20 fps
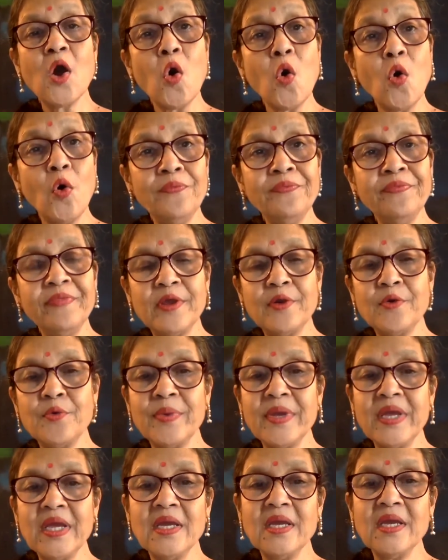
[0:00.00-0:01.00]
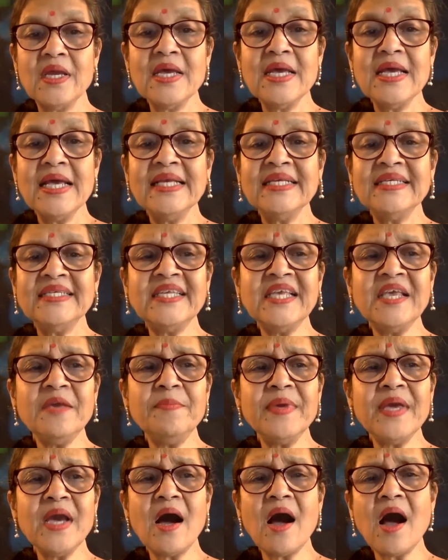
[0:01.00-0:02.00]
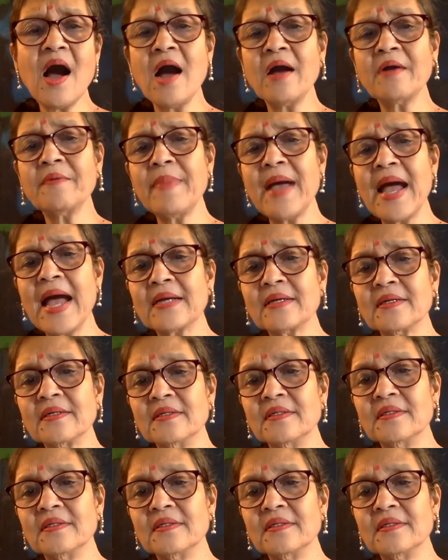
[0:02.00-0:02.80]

on their way. Sibia hung back.